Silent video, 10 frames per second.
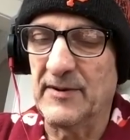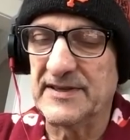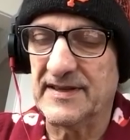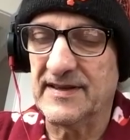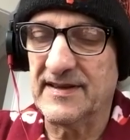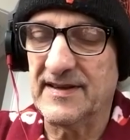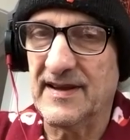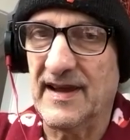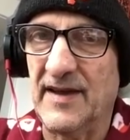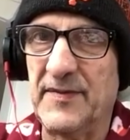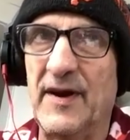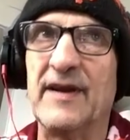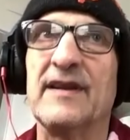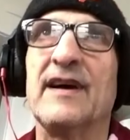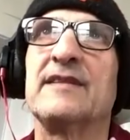I wasn't. I
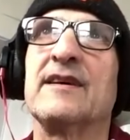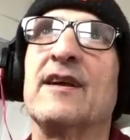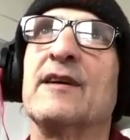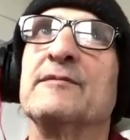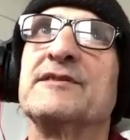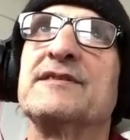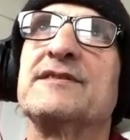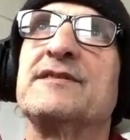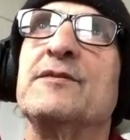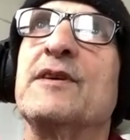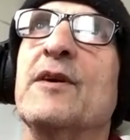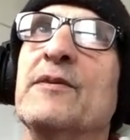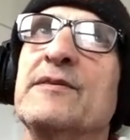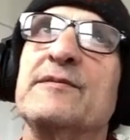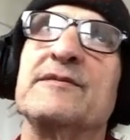thought I was still
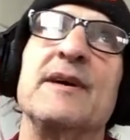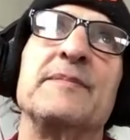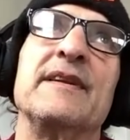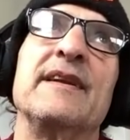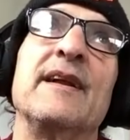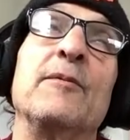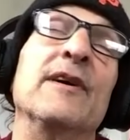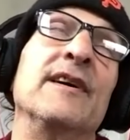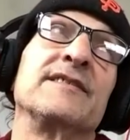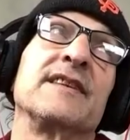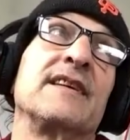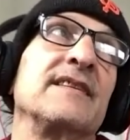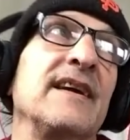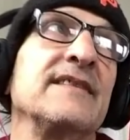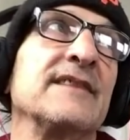going through something, and I was like
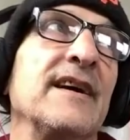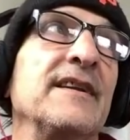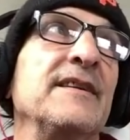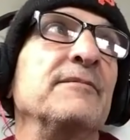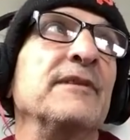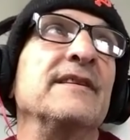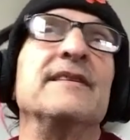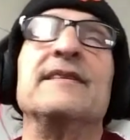anxiety ridden.